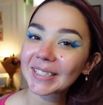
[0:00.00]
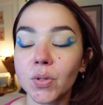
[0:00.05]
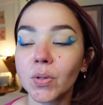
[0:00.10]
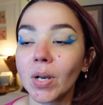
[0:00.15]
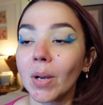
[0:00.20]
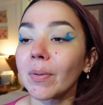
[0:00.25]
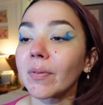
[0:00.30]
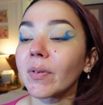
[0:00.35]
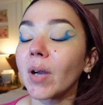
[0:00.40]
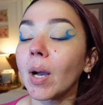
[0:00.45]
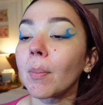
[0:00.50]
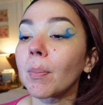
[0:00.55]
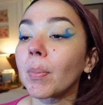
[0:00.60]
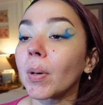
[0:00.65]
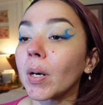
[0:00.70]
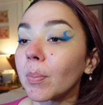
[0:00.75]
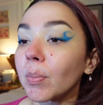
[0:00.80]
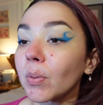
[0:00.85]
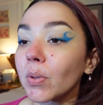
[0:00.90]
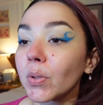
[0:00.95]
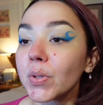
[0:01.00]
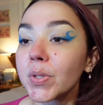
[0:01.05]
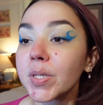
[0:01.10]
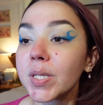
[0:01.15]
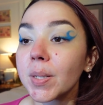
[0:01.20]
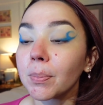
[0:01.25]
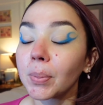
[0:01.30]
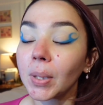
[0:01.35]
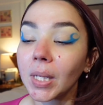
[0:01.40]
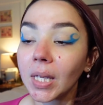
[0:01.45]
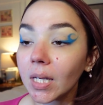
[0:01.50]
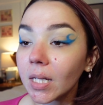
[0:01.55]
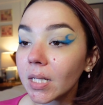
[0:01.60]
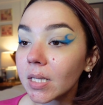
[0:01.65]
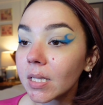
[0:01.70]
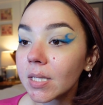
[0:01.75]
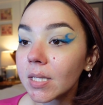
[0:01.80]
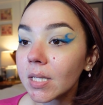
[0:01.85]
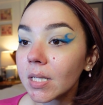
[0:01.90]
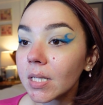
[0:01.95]
So now we've got purples,
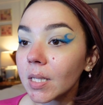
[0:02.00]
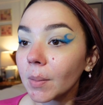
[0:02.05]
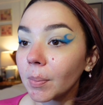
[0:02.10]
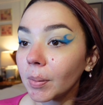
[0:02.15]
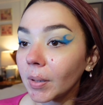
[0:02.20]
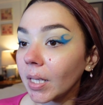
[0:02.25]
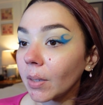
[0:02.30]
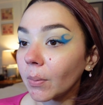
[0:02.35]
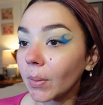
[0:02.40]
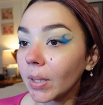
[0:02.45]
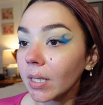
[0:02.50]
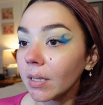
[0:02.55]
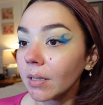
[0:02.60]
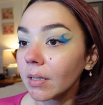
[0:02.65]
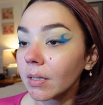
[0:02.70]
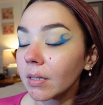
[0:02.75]
pinks to play with.